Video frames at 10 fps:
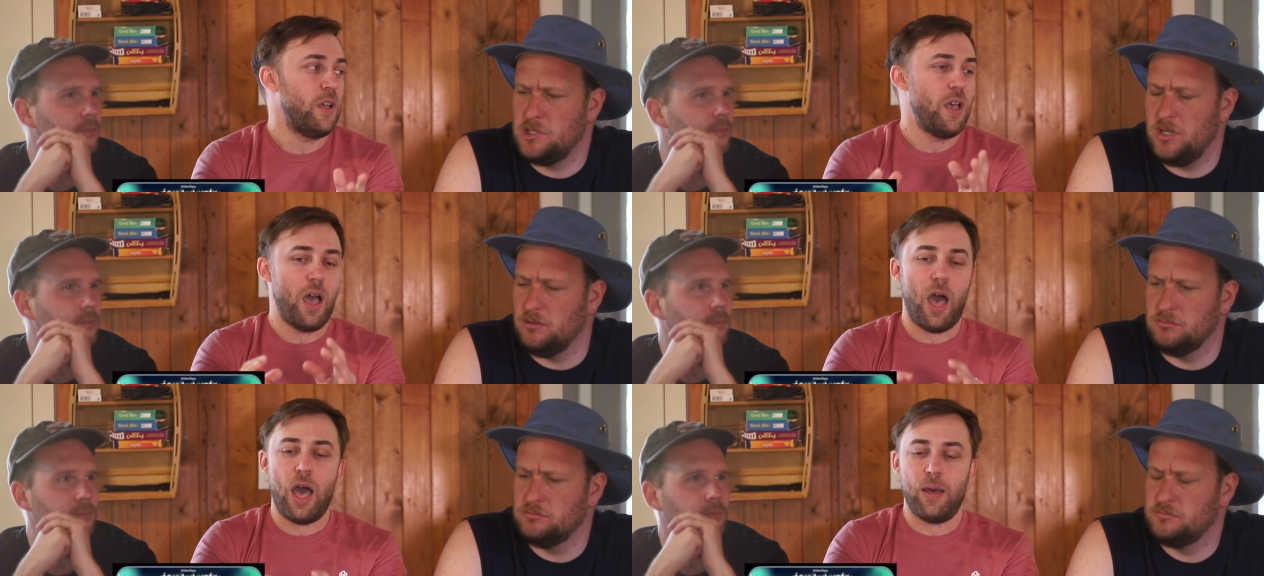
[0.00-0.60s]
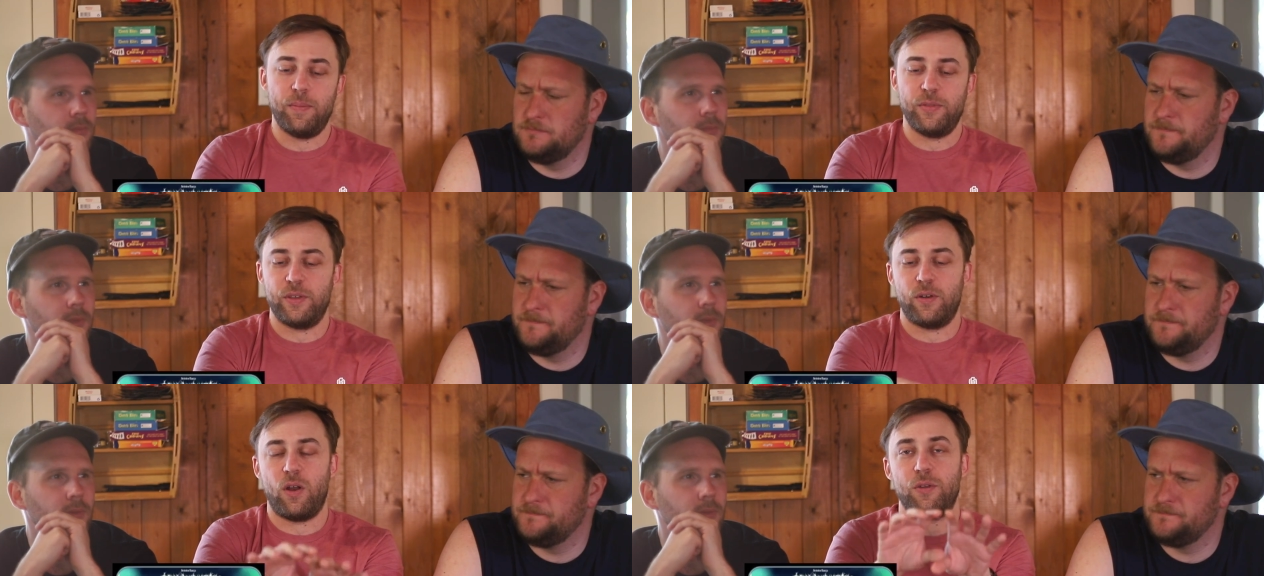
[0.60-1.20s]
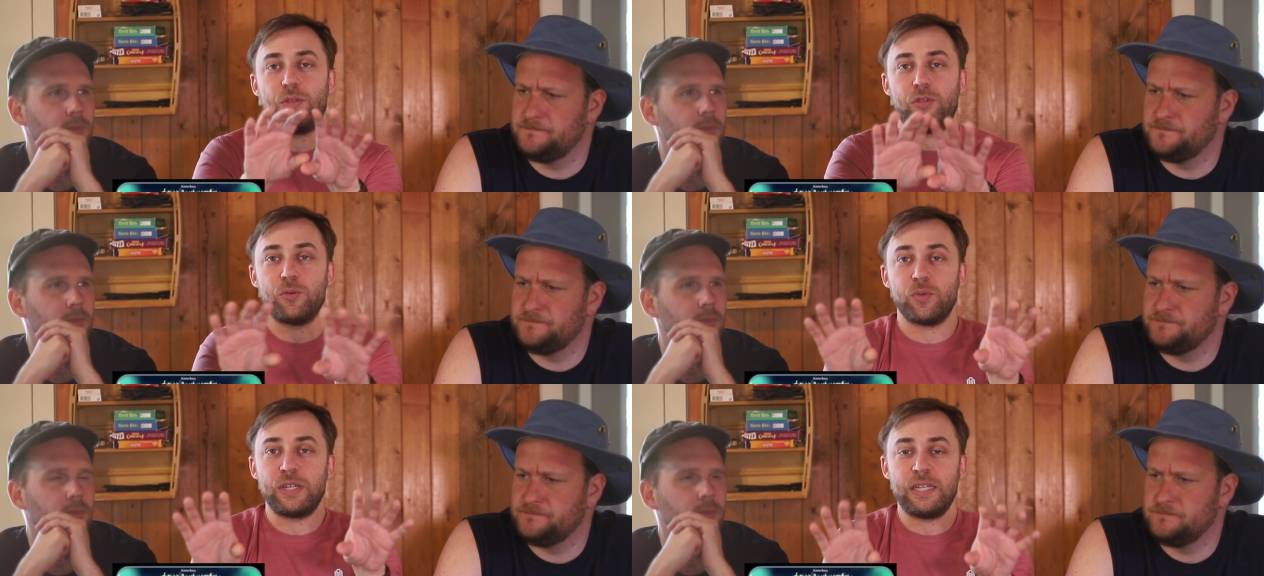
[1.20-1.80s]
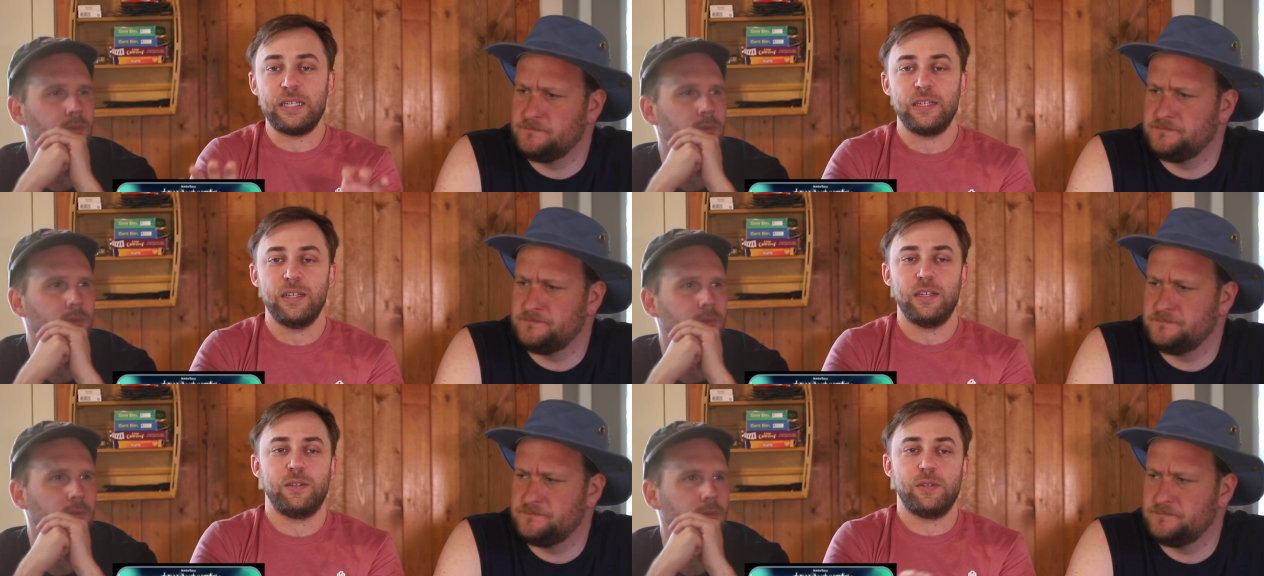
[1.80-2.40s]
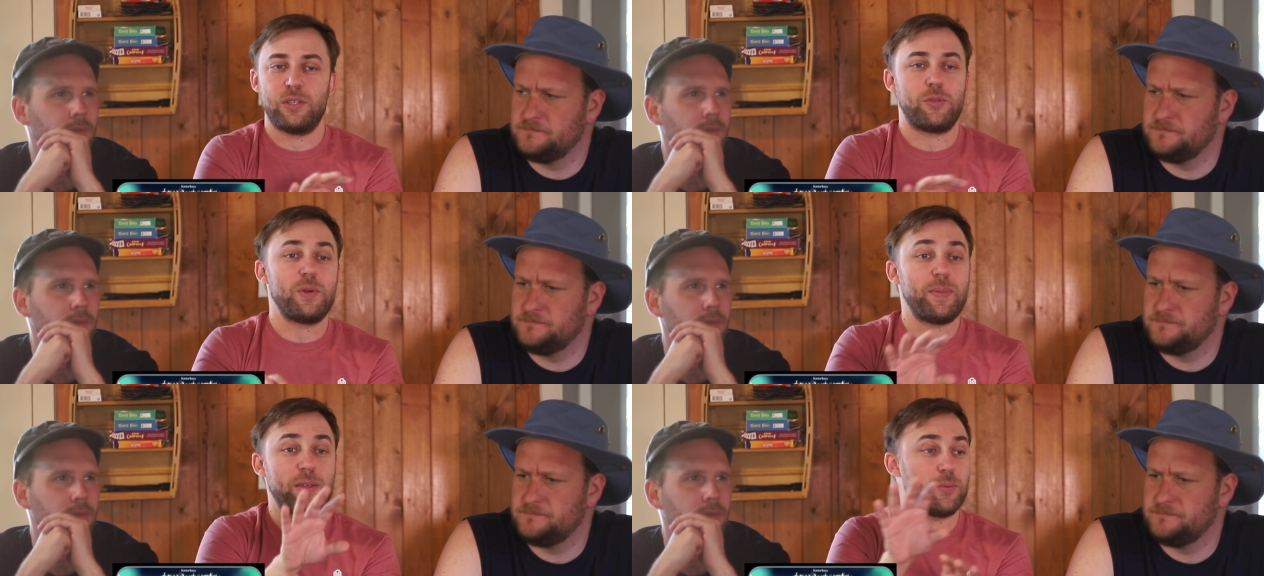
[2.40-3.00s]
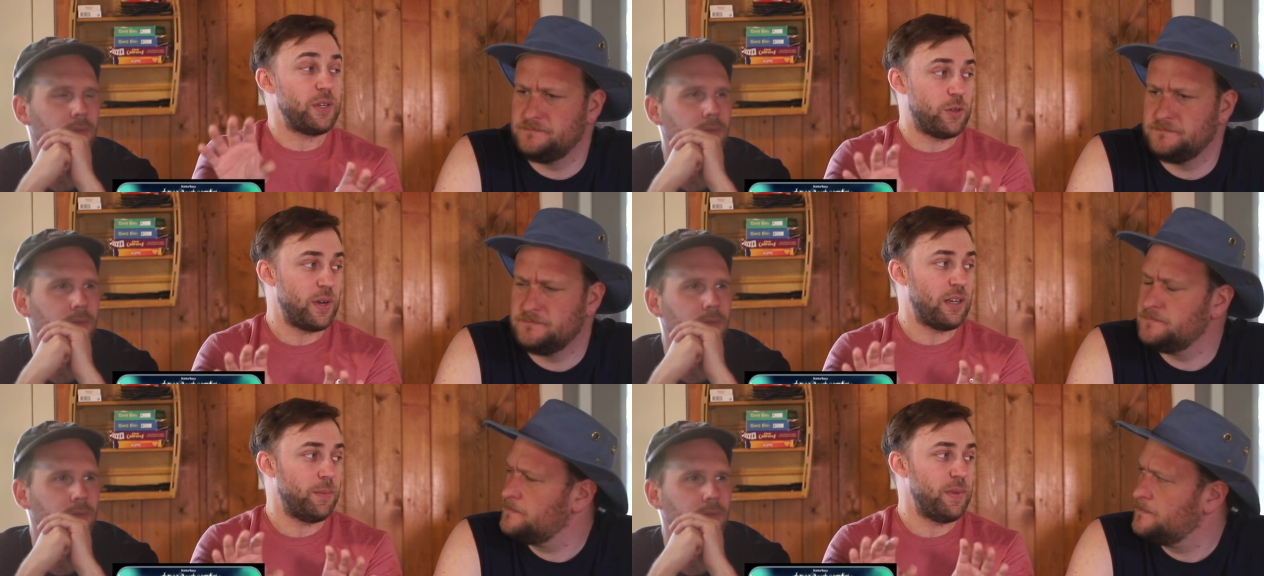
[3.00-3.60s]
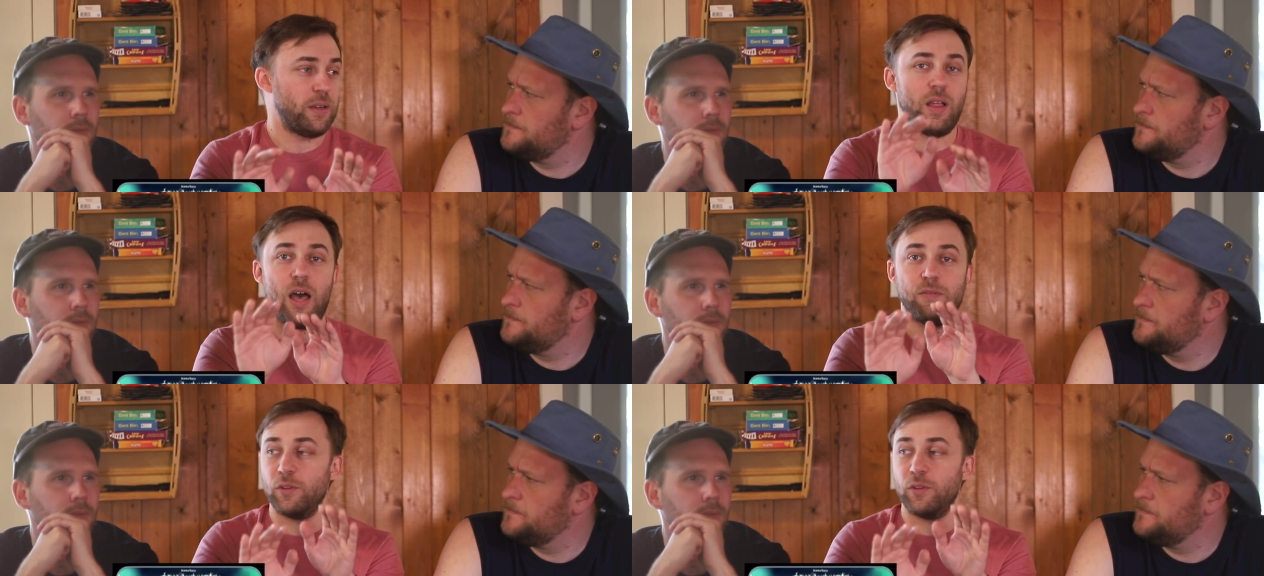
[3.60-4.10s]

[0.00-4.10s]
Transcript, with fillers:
Speaker 1: No. Um, there are three. It's a three by three grid in the middle of